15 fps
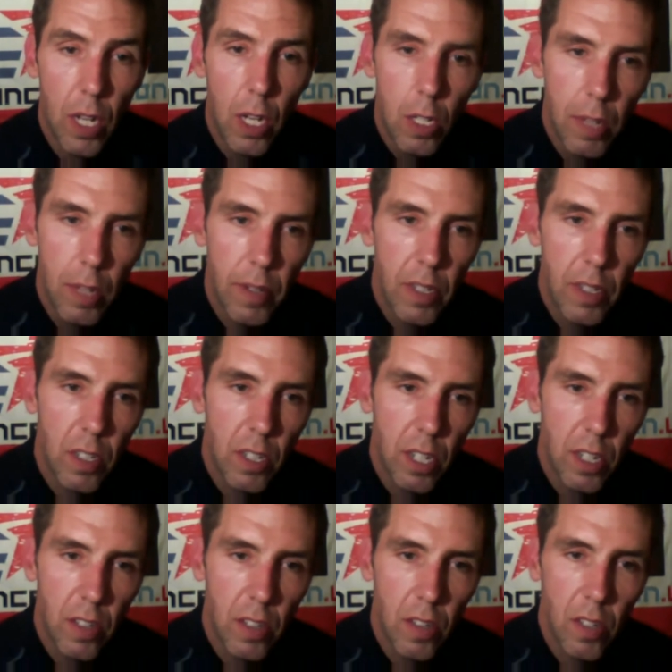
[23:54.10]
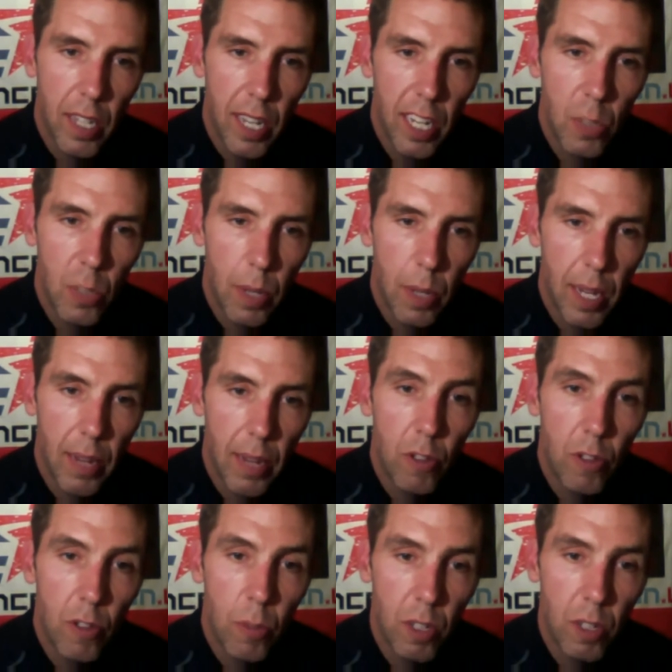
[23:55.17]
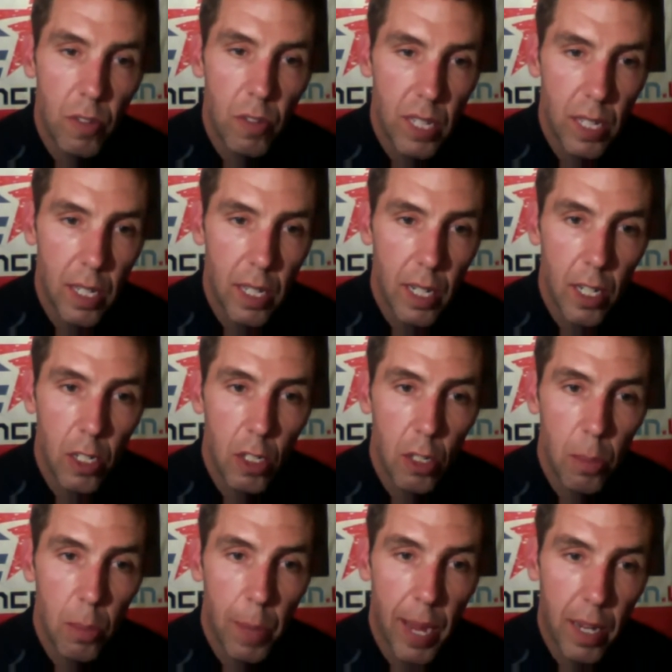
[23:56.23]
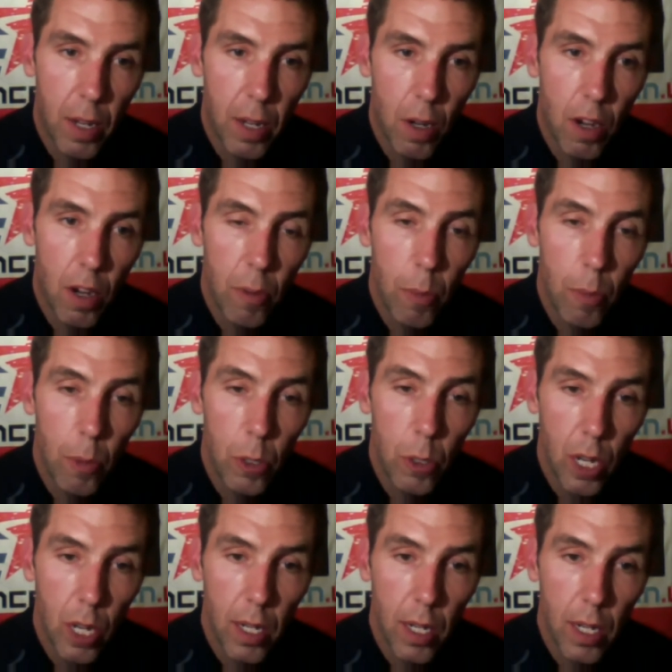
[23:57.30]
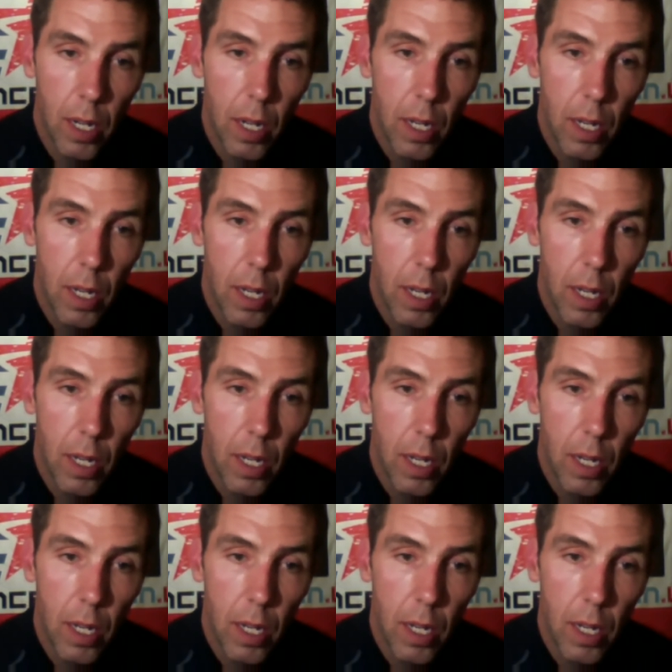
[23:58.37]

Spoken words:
Do you have any suggestions to gauge when I have too much fatigue and I should back off or push on?